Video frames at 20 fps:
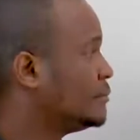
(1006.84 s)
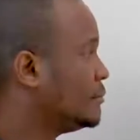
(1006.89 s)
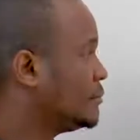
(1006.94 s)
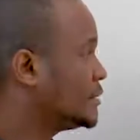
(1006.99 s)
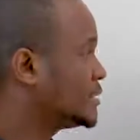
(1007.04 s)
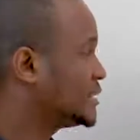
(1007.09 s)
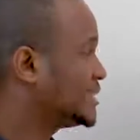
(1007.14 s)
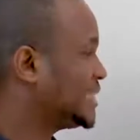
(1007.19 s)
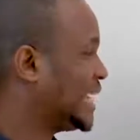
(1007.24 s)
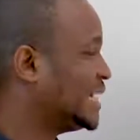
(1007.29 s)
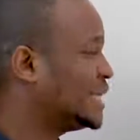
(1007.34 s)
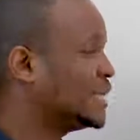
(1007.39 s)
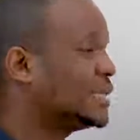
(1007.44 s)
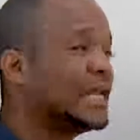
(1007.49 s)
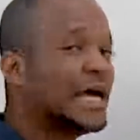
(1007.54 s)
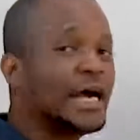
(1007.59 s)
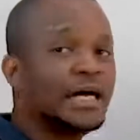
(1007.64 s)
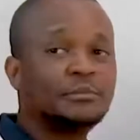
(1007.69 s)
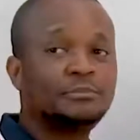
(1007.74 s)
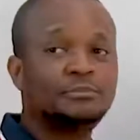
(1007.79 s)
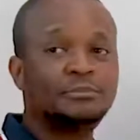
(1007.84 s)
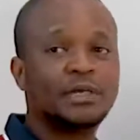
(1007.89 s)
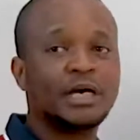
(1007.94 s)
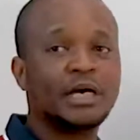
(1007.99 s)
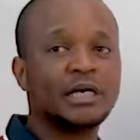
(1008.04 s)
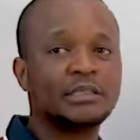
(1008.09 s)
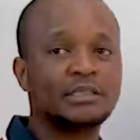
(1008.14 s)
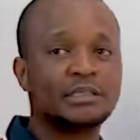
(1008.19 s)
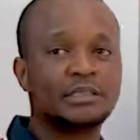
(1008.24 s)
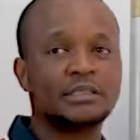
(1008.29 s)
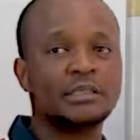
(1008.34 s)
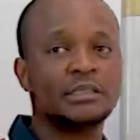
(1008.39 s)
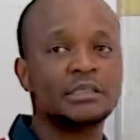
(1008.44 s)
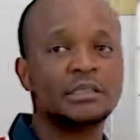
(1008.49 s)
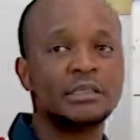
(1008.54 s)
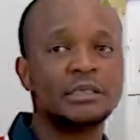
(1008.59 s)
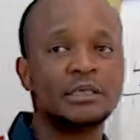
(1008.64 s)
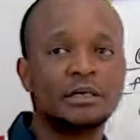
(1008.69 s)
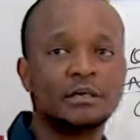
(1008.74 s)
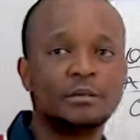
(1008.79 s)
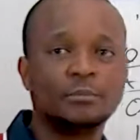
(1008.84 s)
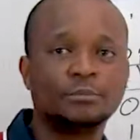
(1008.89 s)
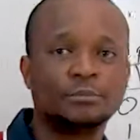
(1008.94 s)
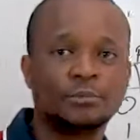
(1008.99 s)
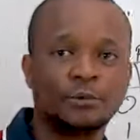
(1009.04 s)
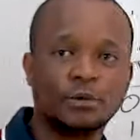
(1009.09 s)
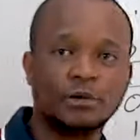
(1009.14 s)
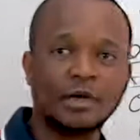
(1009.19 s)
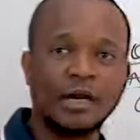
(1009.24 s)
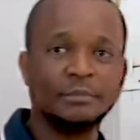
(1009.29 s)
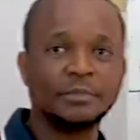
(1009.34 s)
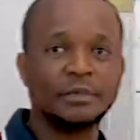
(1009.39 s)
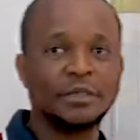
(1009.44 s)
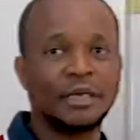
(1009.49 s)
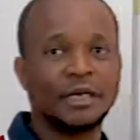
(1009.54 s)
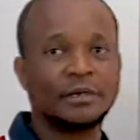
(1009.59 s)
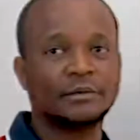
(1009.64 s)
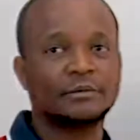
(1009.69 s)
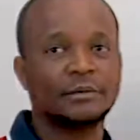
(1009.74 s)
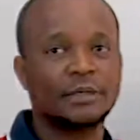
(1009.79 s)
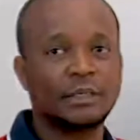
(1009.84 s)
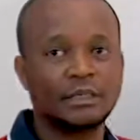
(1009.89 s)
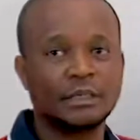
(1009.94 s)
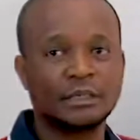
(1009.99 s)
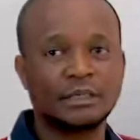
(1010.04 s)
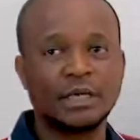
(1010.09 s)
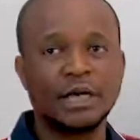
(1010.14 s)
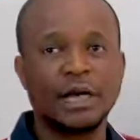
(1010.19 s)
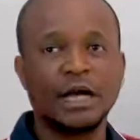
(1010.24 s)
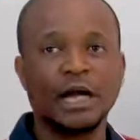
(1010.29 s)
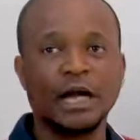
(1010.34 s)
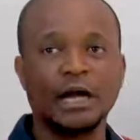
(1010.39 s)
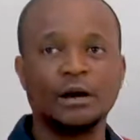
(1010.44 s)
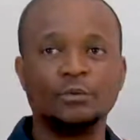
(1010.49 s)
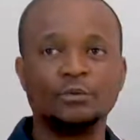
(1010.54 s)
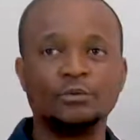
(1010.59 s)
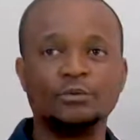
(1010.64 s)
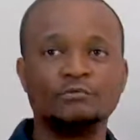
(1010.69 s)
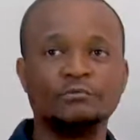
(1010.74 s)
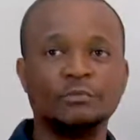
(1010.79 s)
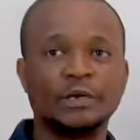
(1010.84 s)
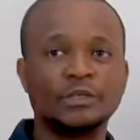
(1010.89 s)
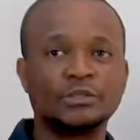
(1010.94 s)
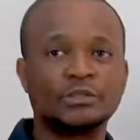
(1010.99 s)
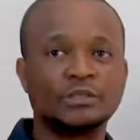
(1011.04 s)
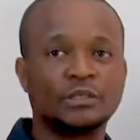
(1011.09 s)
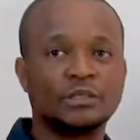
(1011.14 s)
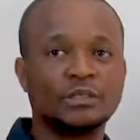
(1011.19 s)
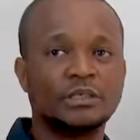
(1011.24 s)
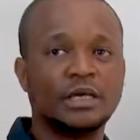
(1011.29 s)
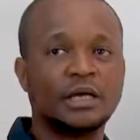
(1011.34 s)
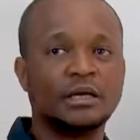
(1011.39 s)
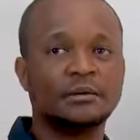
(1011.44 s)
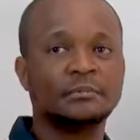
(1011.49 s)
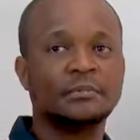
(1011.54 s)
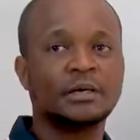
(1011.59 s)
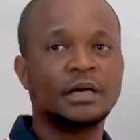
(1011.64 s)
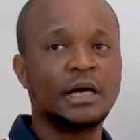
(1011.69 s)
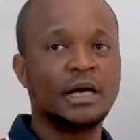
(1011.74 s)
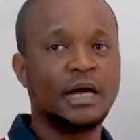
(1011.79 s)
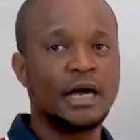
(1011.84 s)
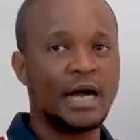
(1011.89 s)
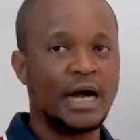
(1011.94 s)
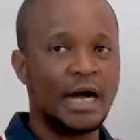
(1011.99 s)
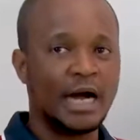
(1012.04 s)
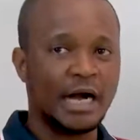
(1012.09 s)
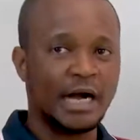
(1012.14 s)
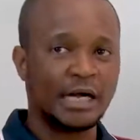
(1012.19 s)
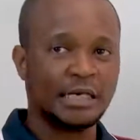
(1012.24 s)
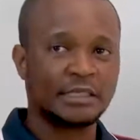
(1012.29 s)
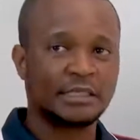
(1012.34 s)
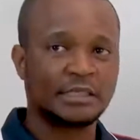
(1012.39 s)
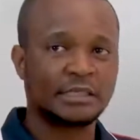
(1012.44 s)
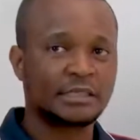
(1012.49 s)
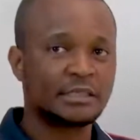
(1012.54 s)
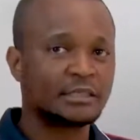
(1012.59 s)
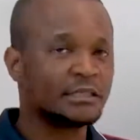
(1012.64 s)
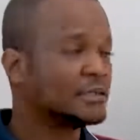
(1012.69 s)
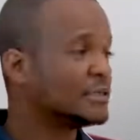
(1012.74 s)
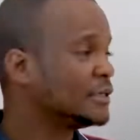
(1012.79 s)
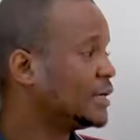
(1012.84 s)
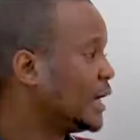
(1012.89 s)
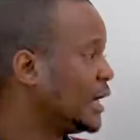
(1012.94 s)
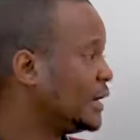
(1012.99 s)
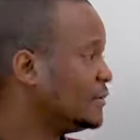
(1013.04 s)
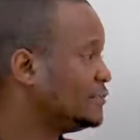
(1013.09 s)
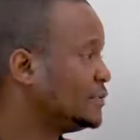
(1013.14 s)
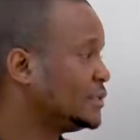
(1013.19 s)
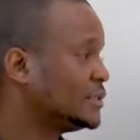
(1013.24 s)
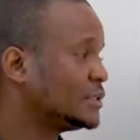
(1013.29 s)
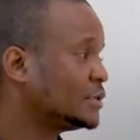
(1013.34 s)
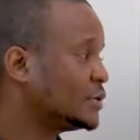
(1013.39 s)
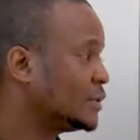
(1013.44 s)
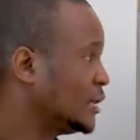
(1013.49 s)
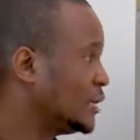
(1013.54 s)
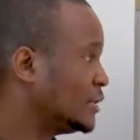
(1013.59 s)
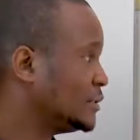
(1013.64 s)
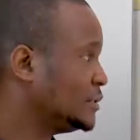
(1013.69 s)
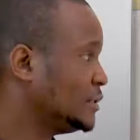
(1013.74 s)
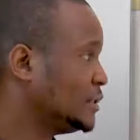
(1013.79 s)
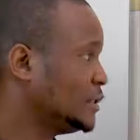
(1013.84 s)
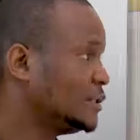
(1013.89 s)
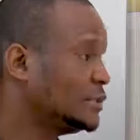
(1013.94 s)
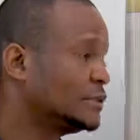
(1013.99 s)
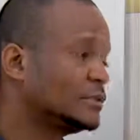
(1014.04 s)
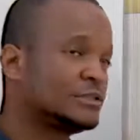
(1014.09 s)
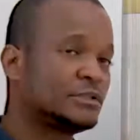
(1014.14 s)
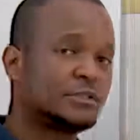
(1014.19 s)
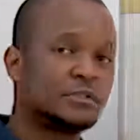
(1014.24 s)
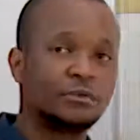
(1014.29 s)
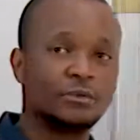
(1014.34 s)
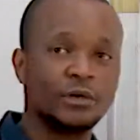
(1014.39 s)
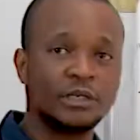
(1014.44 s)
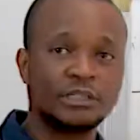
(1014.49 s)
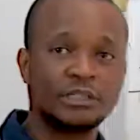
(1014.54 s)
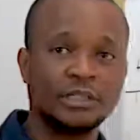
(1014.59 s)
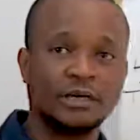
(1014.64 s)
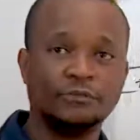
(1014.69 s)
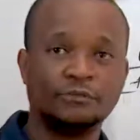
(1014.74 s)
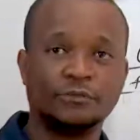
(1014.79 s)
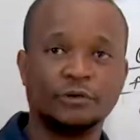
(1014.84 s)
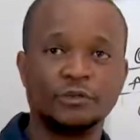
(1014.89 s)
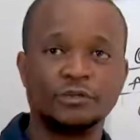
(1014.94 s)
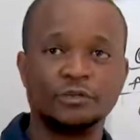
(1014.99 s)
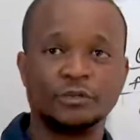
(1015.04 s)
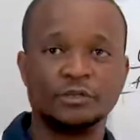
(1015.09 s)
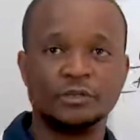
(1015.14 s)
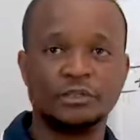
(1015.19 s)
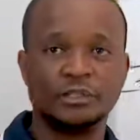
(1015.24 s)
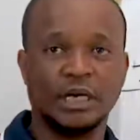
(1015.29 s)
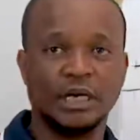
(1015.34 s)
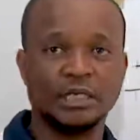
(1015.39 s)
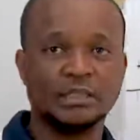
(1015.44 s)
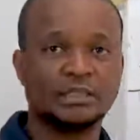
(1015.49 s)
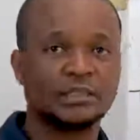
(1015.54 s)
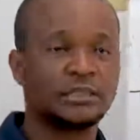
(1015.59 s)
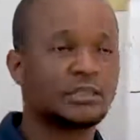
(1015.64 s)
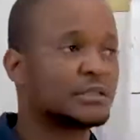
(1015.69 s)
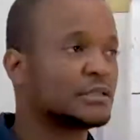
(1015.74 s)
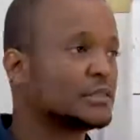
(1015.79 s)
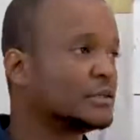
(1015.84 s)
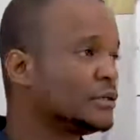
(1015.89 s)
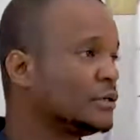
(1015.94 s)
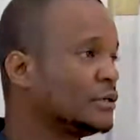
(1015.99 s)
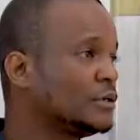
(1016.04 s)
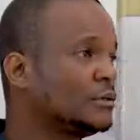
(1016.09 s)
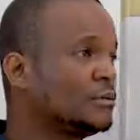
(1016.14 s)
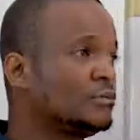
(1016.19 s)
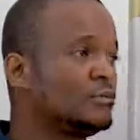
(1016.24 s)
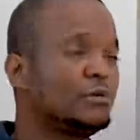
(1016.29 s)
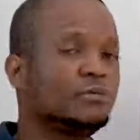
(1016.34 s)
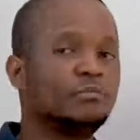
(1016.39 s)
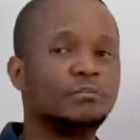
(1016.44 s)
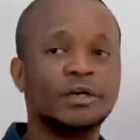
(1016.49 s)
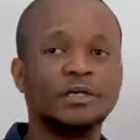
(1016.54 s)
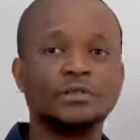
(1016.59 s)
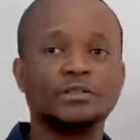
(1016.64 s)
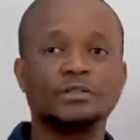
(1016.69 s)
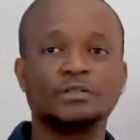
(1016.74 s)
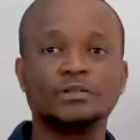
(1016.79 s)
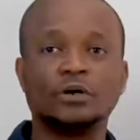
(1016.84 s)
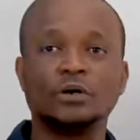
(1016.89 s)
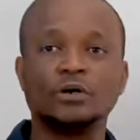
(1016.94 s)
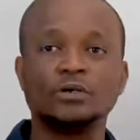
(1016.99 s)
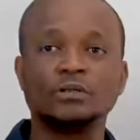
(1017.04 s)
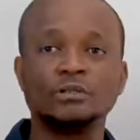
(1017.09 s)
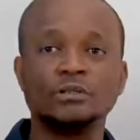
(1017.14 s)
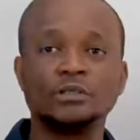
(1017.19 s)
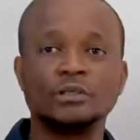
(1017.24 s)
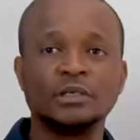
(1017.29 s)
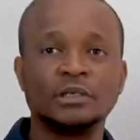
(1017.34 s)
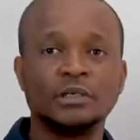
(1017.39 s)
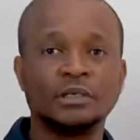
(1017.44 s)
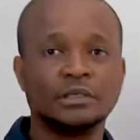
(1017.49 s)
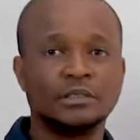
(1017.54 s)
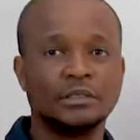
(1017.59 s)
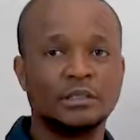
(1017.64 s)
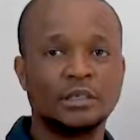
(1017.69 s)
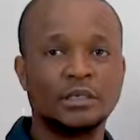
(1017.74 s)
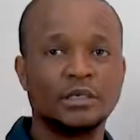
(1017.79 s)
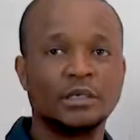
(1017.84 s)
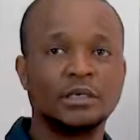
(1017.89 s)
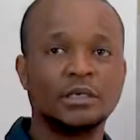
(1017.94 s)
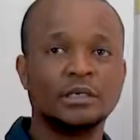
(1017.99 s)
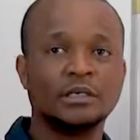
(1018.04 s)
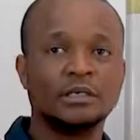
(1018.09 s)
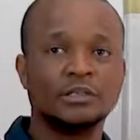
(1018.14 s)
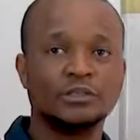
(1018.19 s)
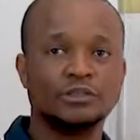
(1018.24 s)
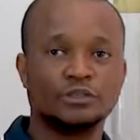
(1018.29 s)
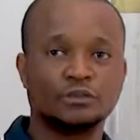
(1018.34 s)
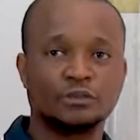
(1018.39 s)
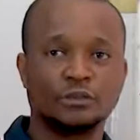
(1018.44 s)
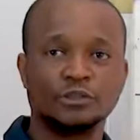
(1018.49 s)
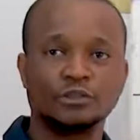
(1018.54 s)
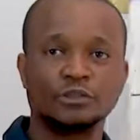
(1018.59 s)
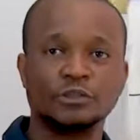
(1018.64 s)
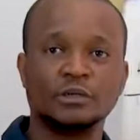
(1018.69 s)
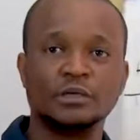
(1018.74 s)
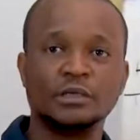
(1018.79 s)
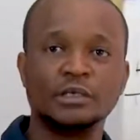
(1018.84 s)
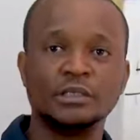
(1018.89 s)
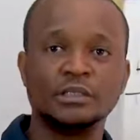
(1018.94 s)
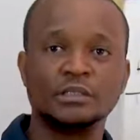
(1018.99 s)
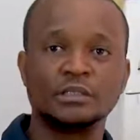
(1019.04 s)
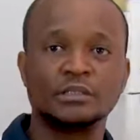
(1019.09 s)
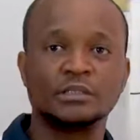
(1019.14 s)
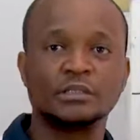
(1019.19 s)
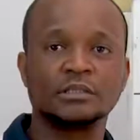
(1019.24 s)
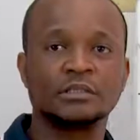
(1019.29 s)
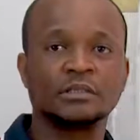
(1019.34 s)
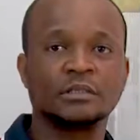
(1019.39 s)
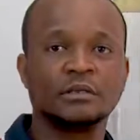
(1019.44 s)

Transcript: standard PLC programming language, and we've mentioned them as having the sequential function charts. We mentioned the instruction list.